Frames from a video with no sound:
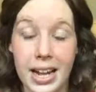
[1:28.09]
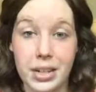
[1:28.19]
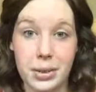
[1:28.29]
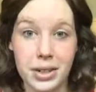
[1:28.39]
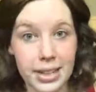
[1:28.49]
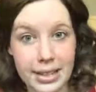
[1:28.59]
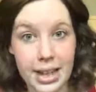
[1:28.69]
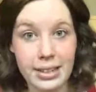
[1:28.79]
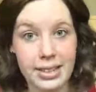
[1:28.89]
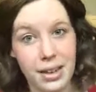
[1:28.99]
And you want to let
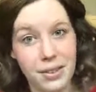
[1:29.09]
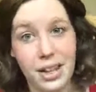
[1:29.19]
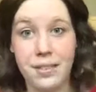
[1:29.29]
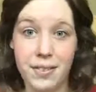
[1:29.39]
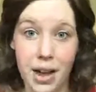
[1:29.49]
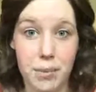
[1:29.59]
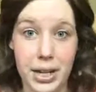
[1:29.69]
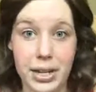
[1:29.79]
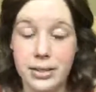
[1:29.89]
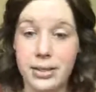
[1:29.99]
that set for like five
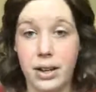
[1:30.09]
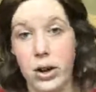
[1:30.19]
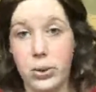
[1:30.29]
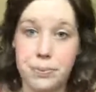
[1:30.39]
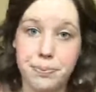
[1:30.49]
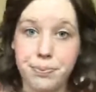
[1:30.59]
minutes, so